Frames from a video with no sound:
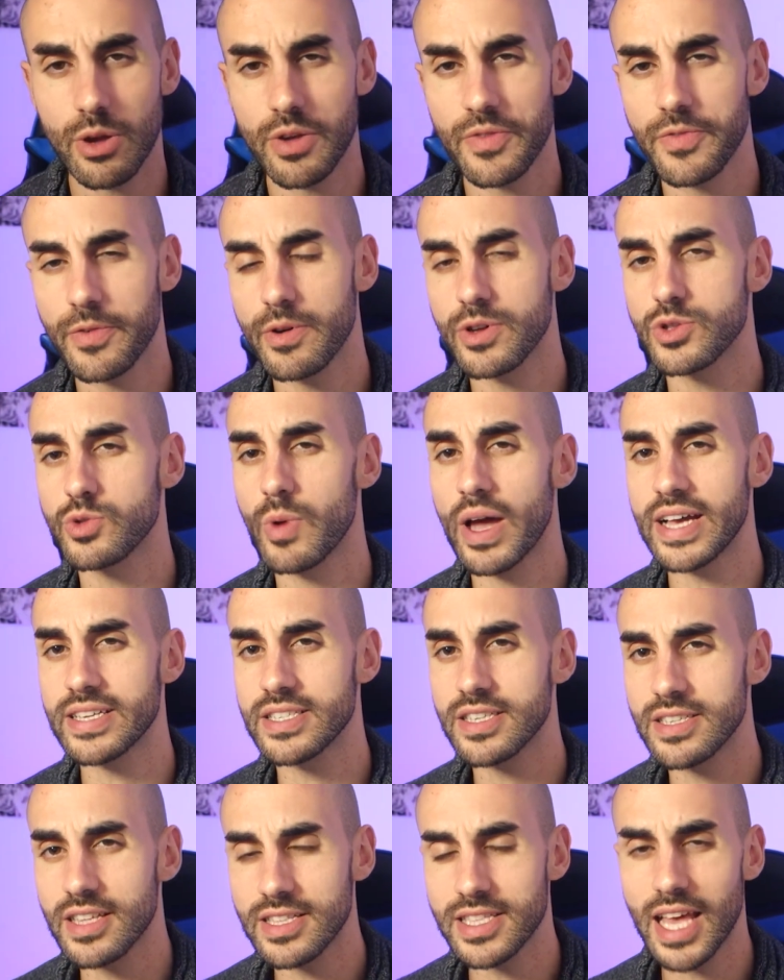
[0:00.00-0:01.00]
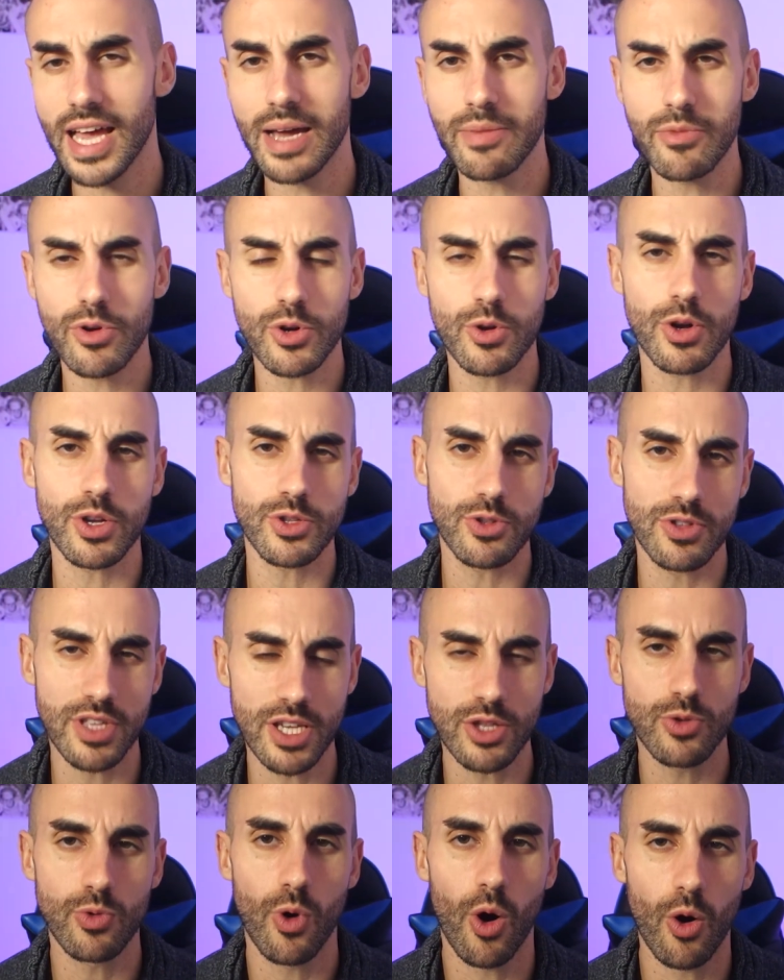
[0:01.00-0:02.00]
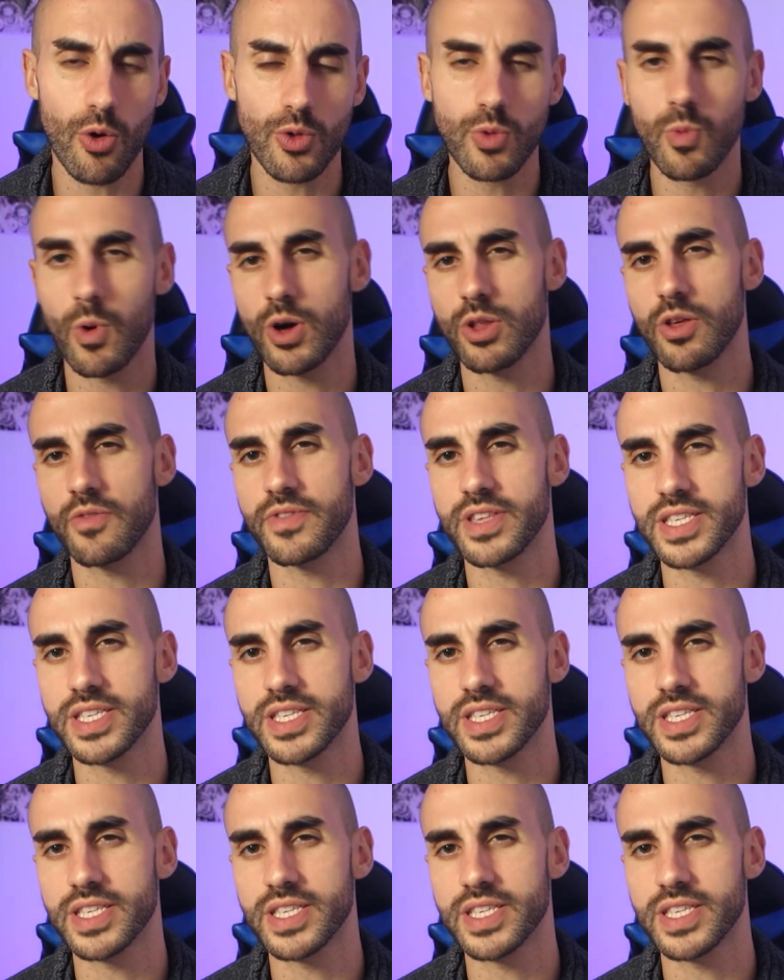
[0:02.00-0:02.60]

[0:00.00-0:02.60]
if you want to access the demo, you're going to need to own one of